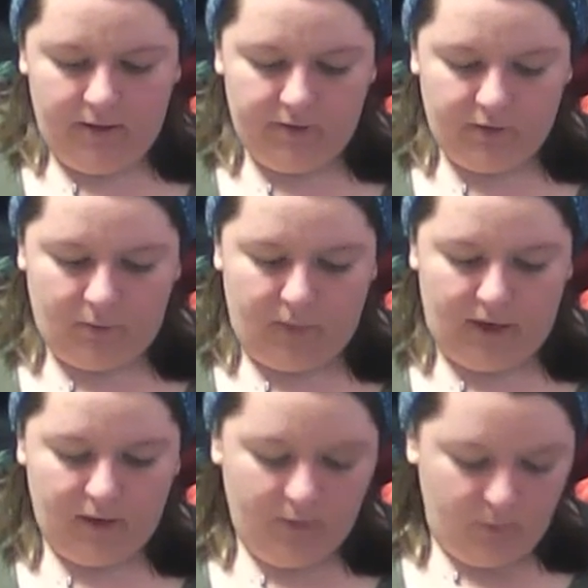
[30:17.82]
So
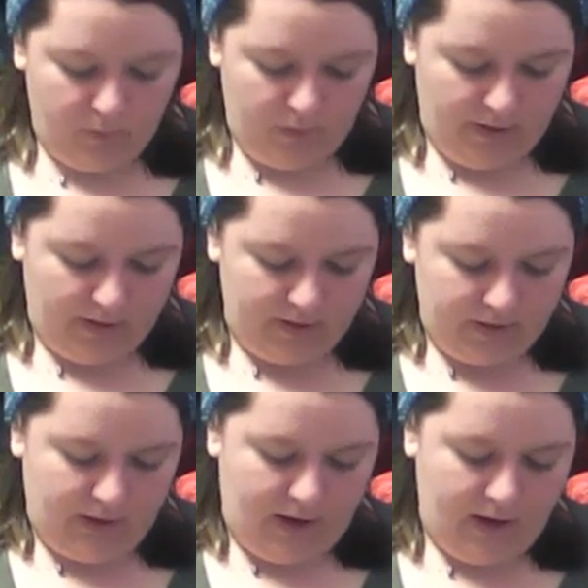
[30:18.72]
bear with me. I gotta
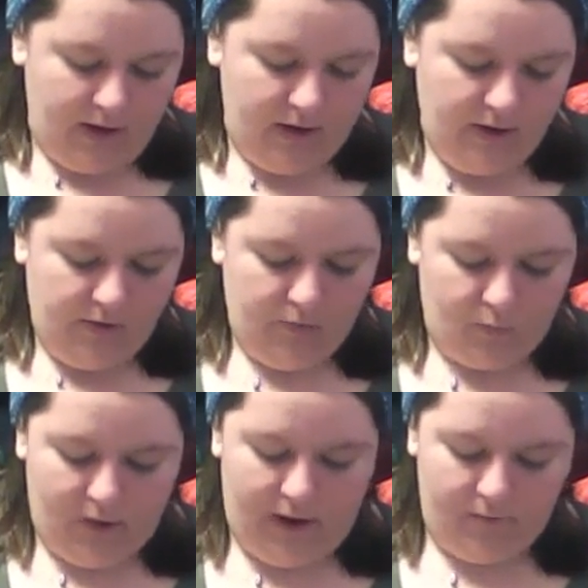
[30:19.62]
sign into
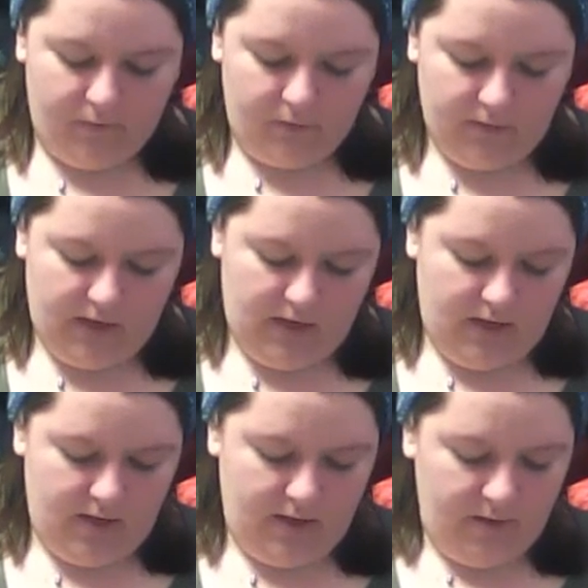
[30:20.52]

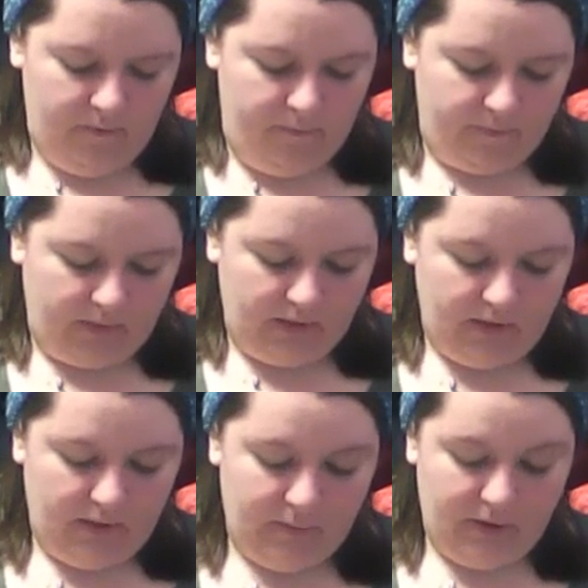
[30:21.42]
Ravelry.
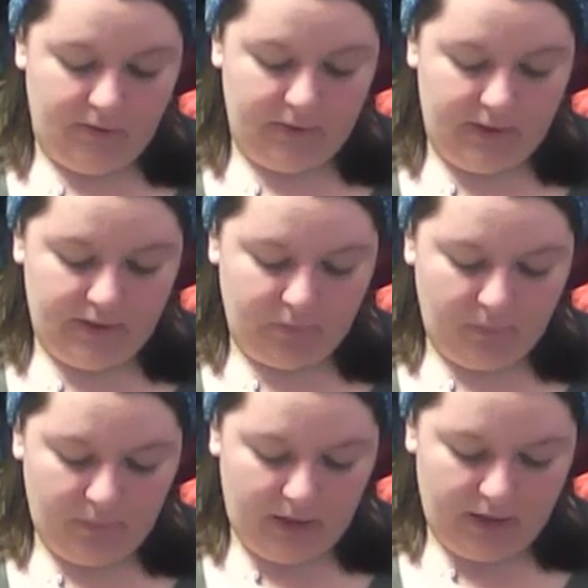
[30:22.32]
I'm always
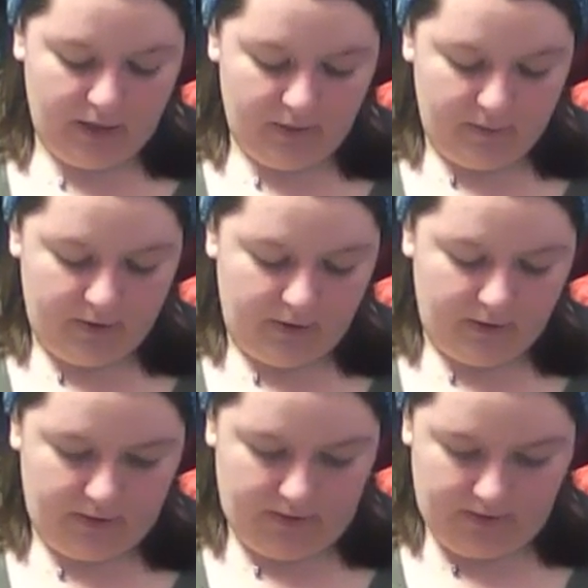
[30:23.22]
prepared, but
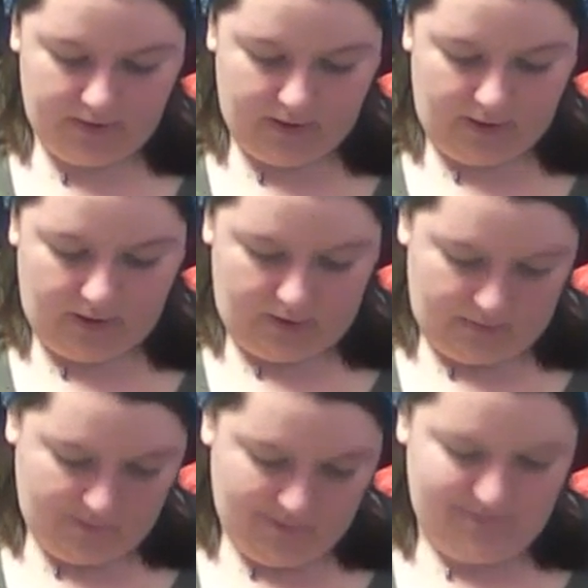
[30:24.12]
not this time.